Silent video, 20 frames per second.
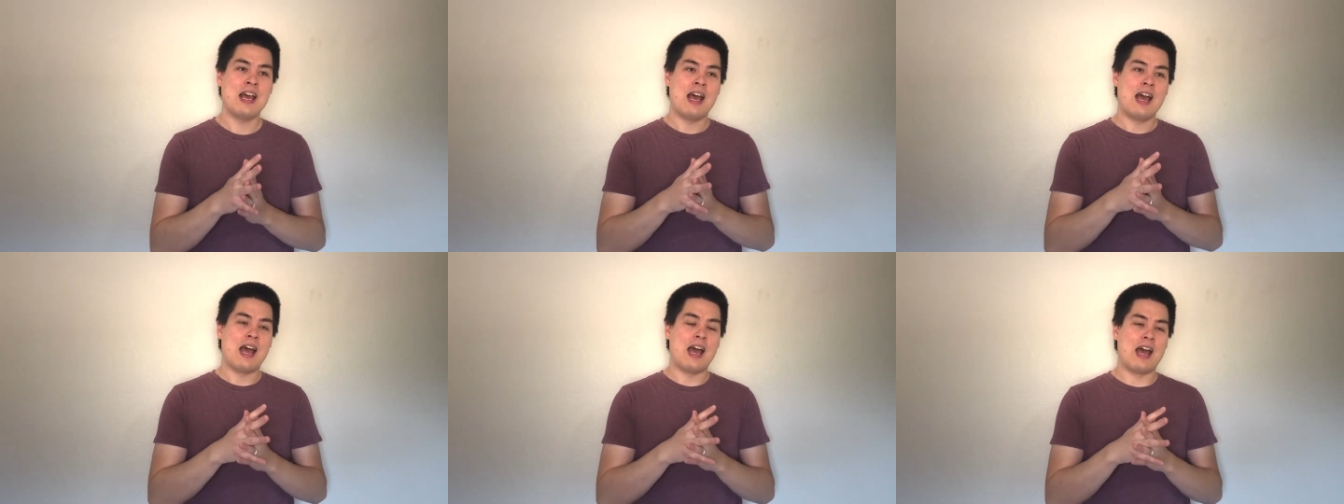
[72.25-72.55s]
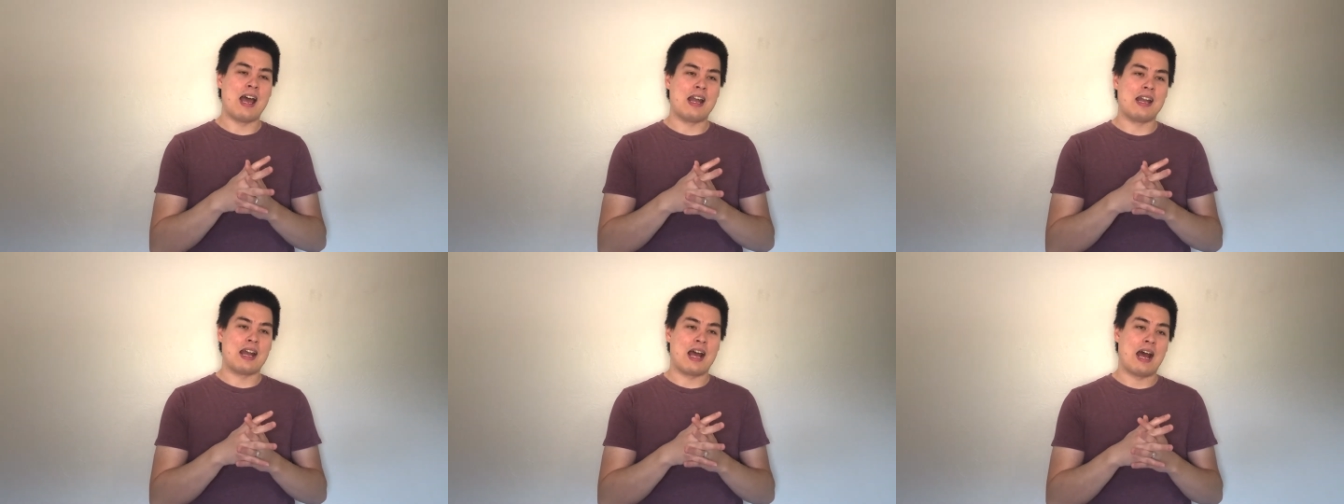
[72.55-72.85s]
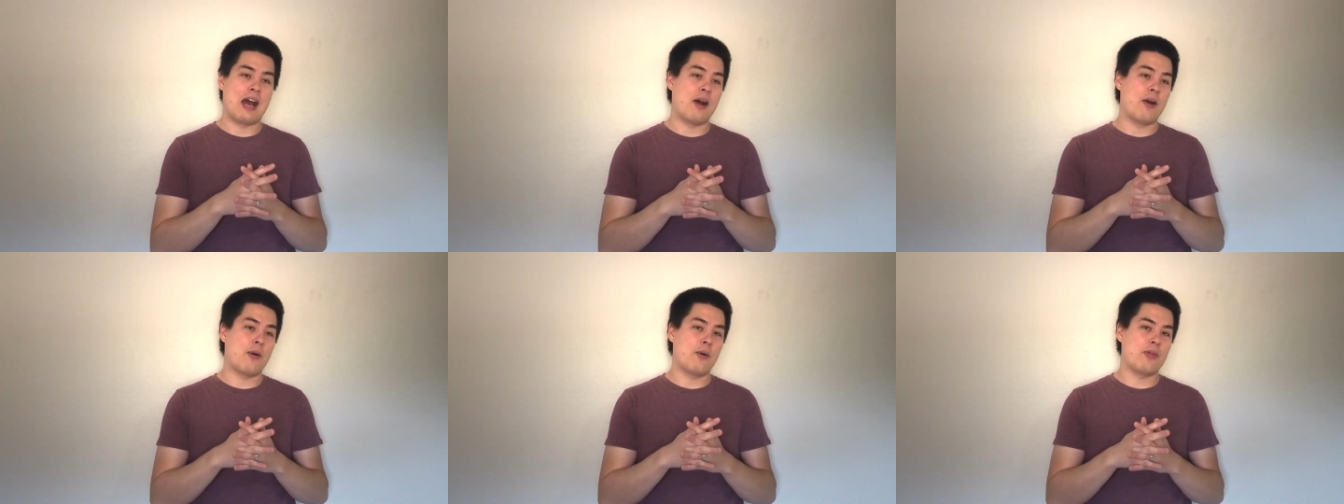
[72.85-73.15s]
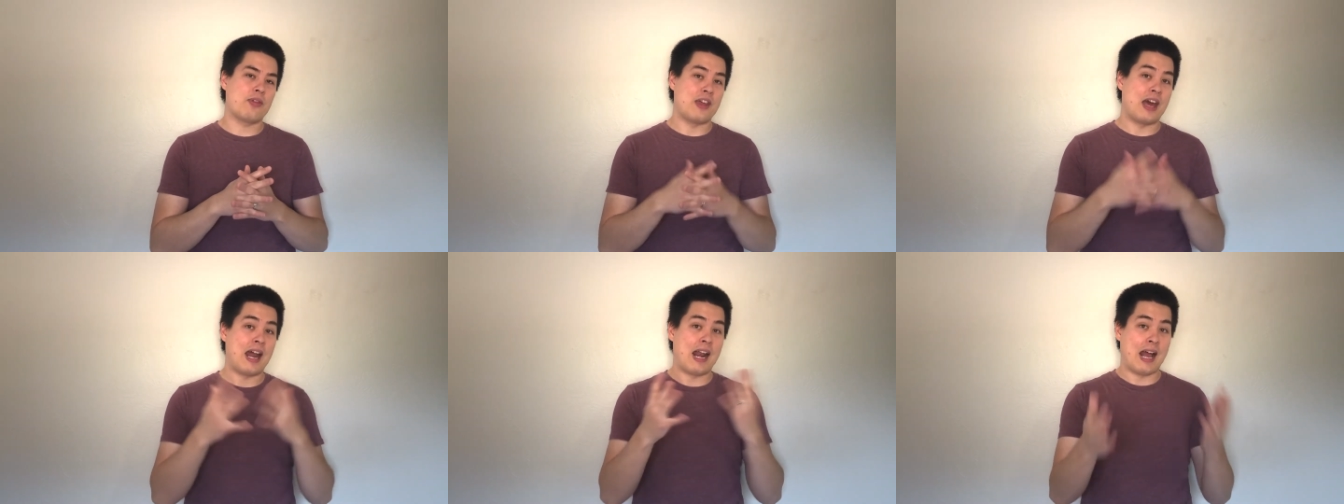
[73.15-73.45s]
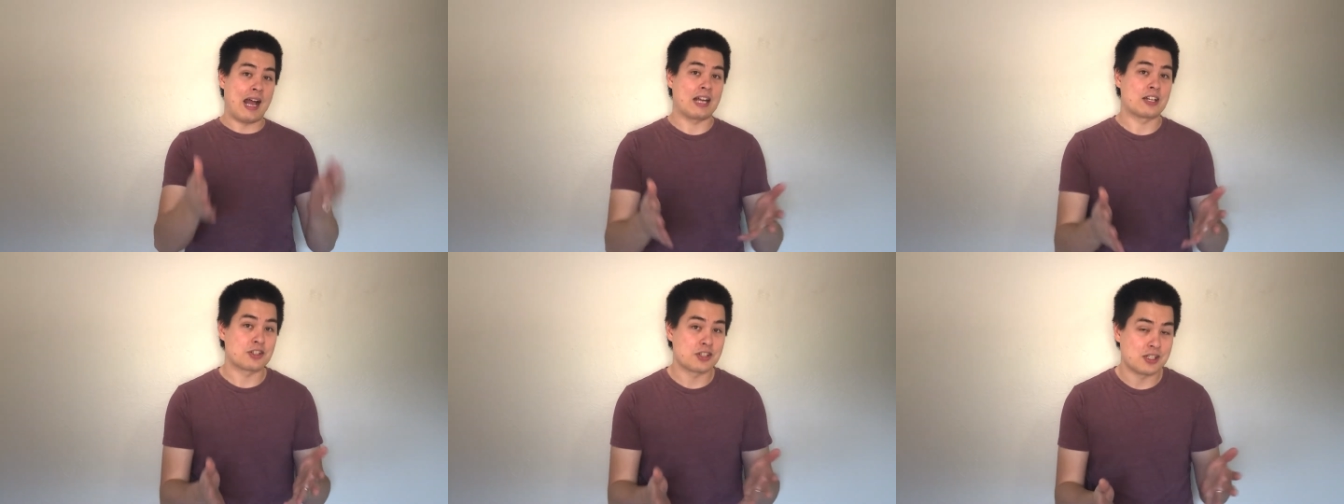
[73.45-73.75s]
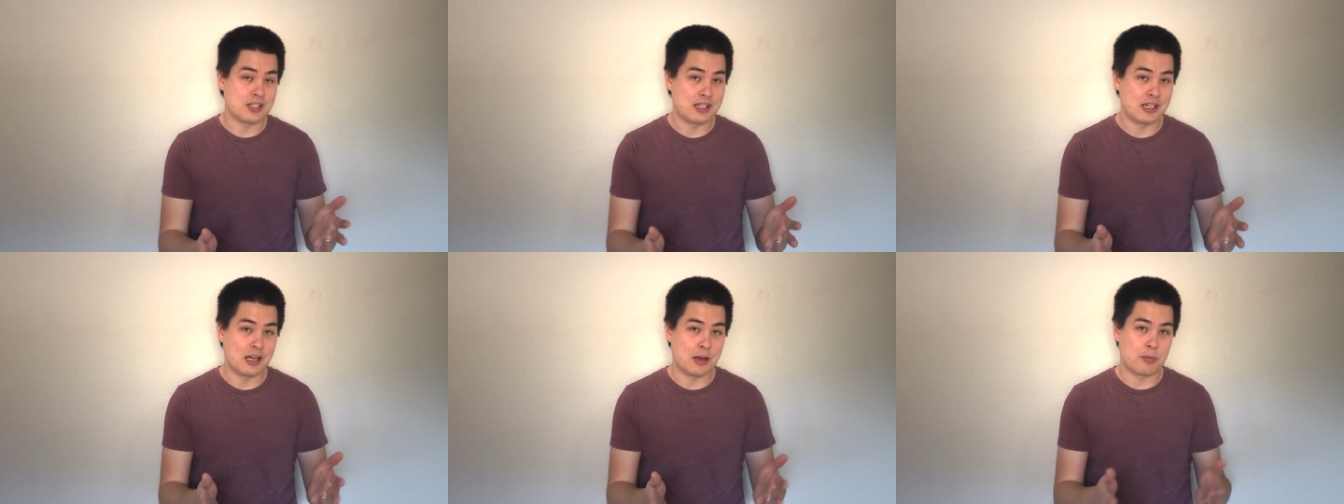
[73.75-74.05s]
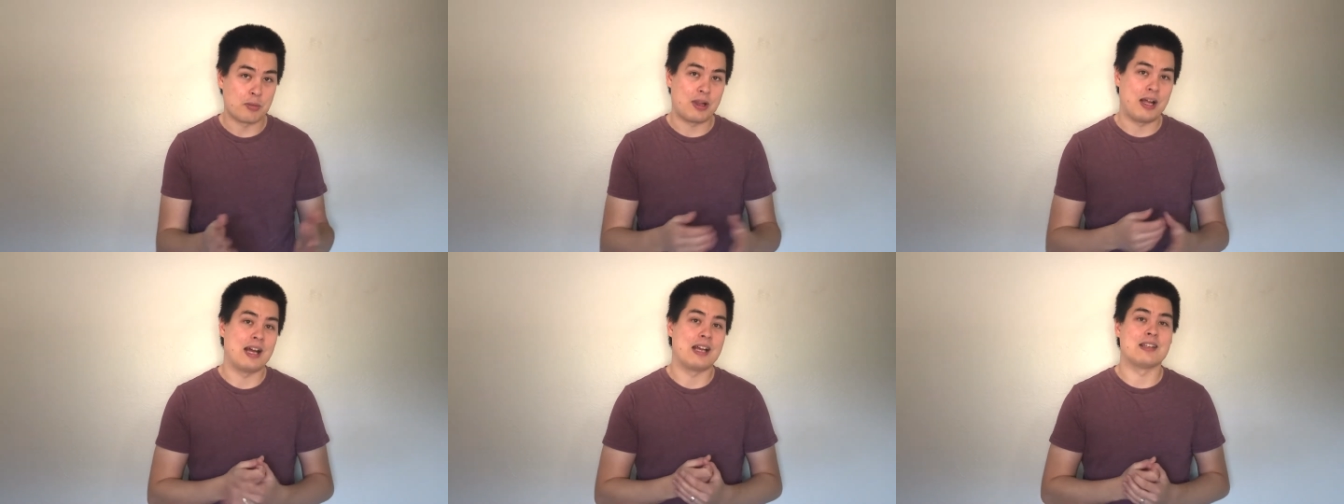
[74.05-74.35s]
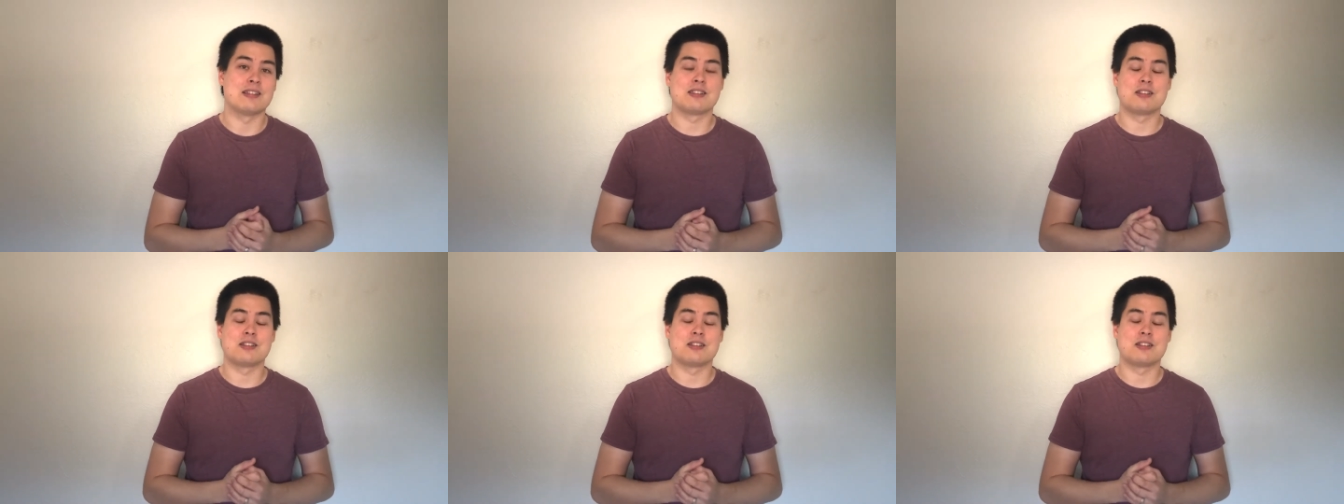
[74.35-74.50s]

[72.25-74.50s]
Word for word: and how that actually applies